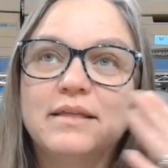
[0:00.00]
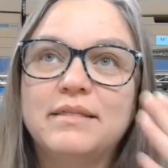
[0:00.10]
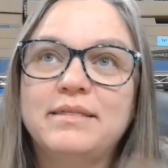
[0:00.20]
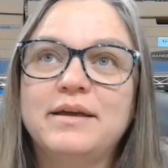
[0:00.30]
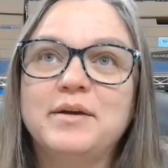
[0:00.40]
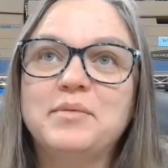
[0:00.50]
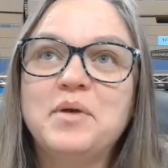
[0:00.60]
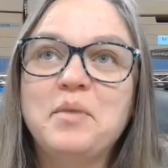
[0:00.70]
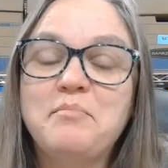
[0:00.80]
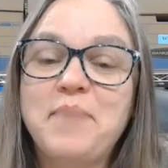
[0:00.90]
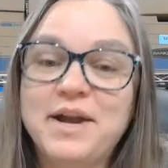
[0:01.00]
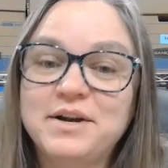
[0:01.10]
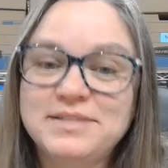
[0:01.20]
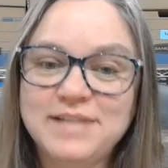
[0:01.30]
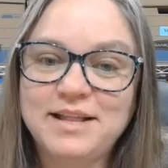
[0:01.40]
the better
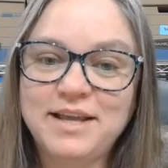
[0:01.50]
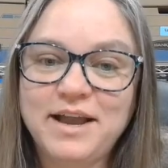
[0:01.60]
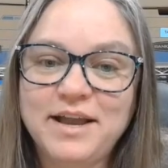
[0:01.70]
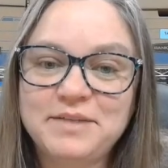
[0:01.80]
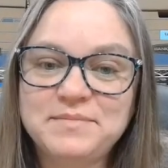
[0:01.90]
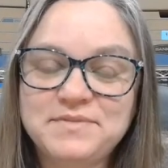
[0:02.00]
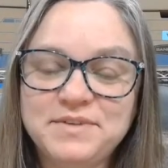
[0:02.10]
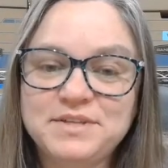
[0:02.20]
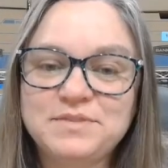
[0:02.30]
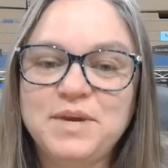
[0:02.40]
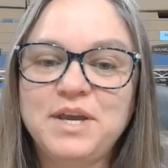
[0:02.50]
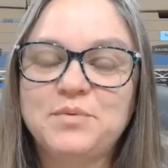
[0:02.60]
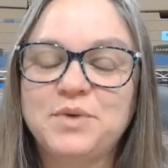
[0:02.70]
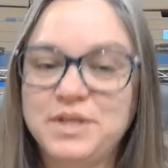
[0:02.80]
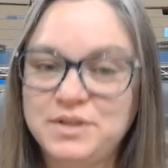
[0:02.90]
selling items for this week
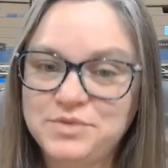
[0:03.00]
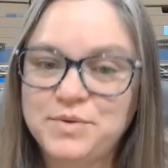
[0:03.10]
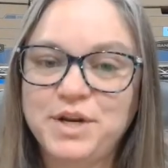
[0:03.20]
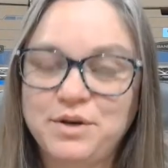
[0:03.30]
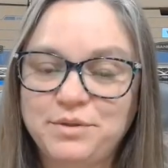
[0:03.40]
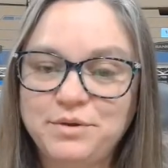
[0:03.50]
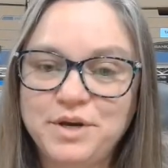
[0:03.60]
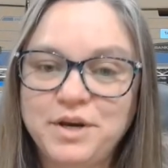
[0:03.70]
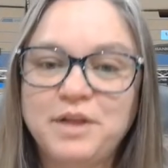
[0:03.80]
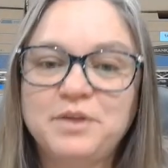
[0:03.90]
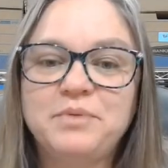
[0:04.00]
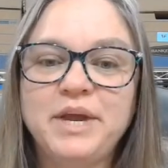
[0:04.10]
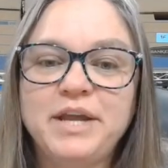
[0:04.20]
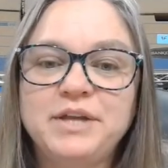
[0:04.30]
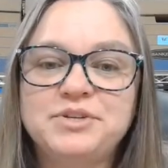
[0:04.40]
were in the $20 to $30
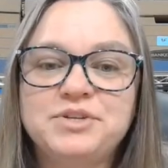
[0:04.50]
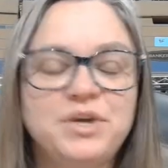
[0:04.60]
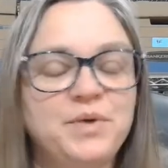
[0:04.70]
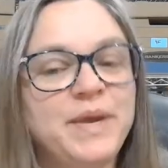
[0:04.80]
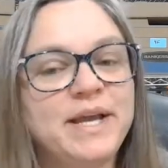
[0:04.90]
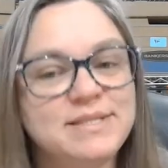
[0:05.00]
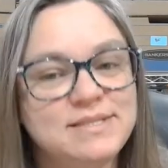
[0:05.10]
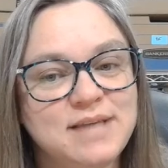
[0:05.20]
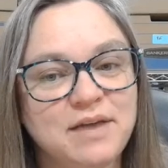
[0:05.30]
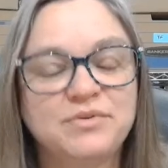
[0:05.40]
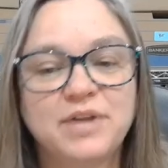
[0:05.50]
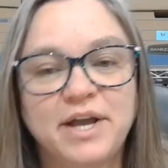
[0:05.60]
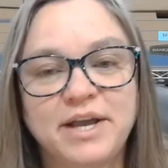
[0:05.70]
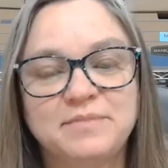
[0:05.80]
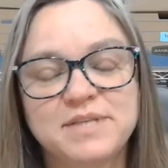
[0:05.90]
range. We had several
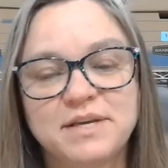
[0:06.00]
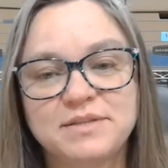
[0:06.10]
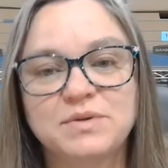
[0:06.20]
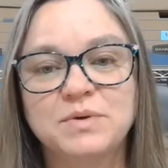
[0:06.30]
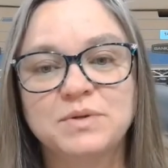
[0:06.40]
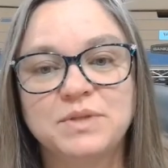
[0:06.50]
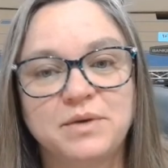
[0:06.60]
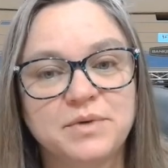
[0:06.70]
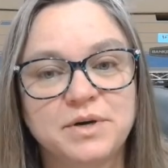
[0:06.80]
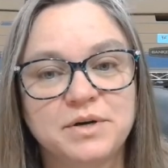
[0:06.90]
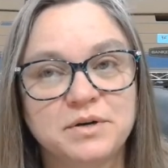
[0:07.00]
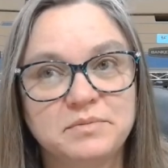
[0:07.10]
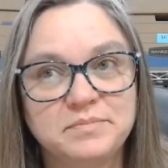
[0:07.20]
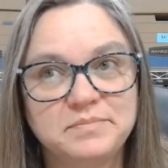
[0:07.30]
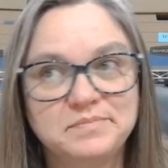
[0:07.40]
items that sold that were
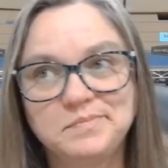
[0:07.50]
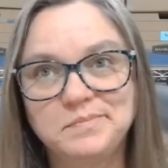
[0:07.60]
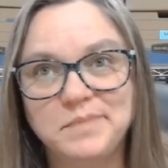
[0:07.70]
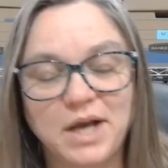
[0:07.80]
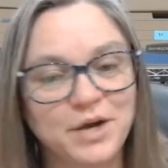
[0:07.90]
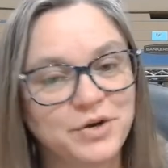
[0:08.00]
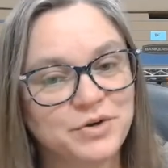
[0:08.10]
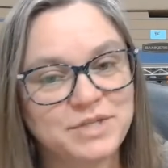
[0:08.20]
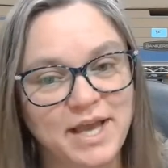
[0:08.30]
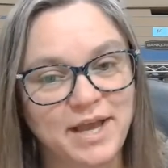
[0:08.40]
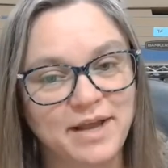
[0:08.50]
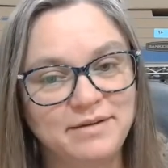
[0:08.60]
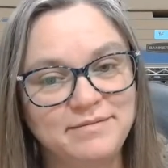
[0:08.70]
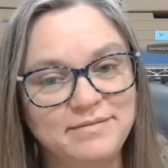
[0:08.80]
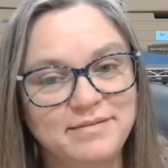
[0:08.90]
under
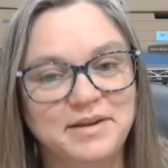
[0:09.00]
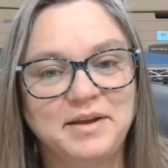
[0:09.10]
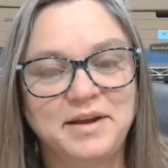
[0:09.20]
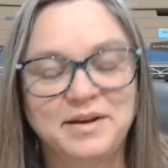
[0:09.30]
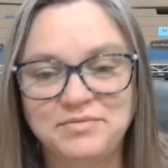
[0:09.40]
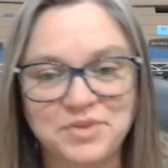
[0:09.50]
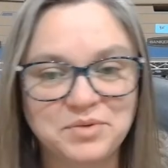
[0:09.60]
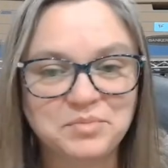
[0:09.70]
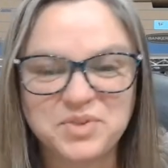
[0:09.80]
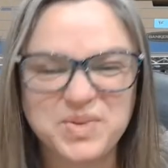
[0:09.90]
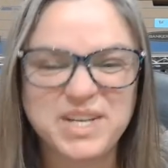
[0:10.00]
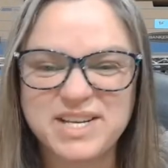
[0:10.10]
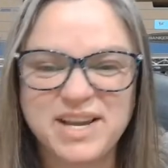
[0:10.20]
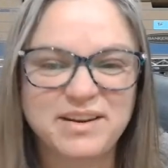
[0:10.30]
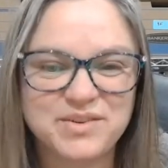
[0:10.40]
10 and a few between
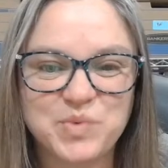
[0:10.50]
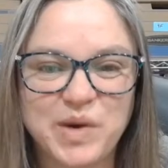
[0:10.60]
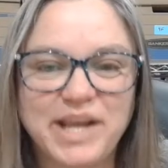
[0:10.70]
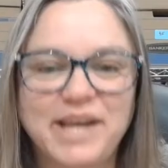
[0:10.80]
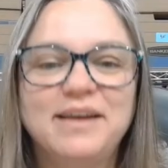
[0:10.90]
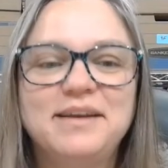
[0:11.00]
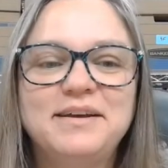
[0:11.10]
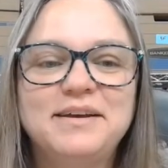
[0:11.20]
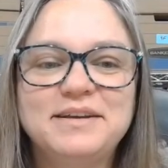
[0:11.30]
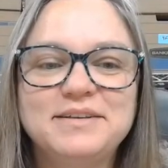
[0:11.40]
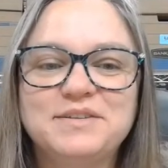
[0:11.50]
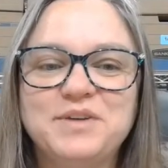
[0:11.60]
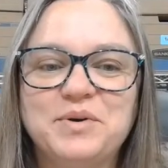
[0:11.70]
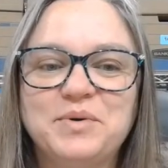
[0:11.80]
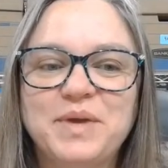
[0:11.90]
10 and 20.
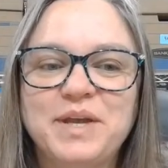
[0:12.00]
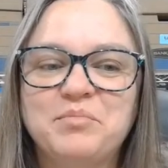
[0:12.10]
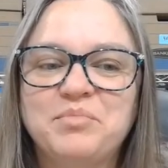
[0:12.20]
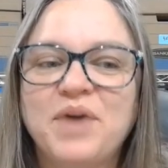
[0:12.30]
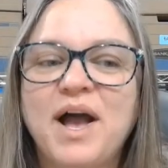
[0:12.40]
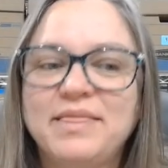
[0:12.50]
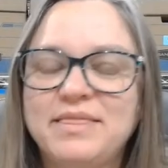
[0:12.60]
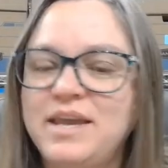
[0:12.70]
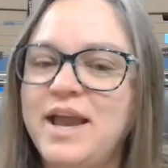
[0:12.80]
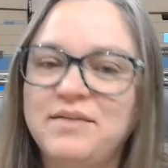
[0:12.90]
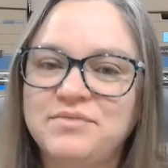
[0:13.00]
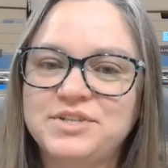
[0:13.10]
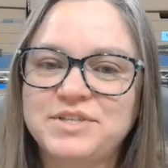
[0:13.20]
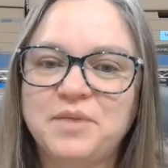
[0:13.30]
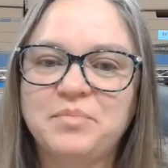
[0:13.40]
So it brought the average
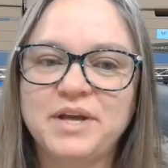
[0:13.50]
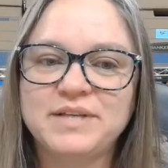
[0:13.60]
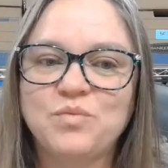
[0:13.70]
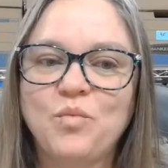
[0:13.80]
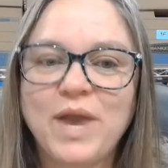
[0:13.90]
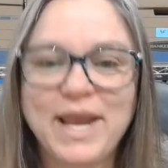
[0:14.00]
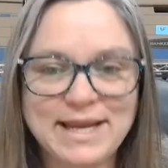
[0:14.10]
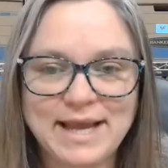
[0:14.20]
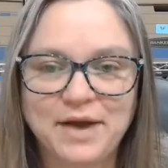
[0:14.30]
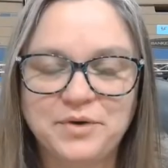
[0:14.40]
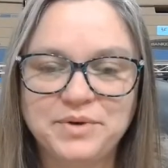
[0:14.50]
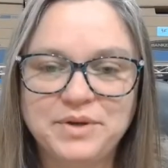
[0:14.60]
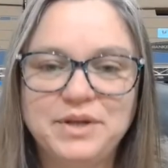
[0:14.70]
sale price way down.